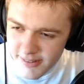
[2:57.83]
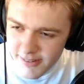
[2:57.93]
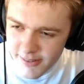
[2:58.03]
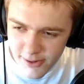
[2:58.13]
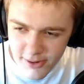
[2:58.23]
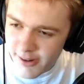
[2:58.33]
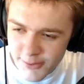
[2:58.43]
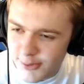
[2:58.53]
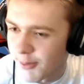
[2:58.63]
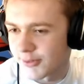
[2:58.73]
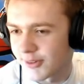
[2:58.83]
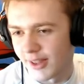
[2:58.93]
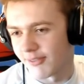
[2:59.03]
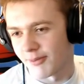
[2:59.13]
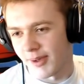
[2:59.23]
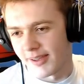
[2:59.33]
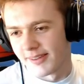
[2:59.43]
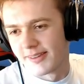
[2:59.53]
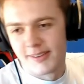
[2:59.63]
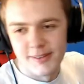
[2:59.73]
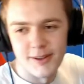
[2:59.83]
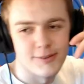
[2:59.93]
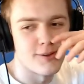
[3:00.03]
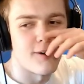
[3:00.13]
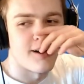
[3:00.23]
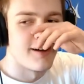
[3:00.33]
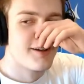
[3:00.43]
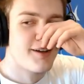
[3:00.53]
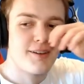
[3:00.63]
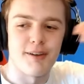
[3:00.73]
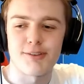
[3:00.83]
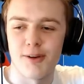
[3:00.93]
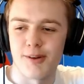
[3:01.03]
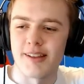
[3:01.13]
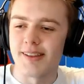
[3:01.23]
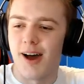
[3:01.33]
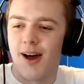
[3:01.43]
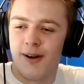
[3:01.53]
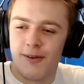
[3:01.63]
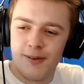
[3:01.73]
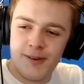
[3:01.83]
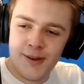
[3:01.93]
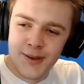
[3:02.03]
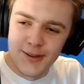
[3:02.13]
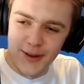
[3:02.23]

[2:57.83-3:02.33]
Dora, you have so much to live for, man. No, Dora. You have so much to live. No! Don't